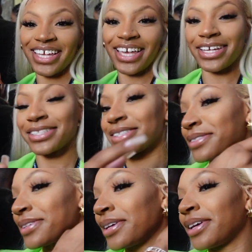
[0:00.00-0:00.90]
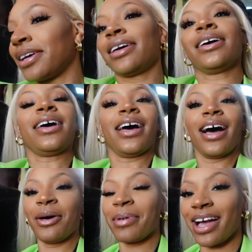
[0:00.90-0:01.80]
Yes.
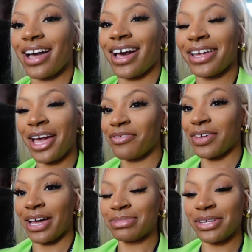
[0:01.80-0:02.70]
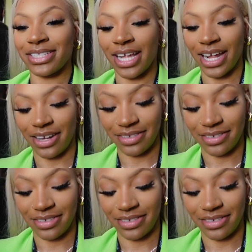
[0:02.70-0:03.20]
Oh my God, how y'all feel? I'm so excited.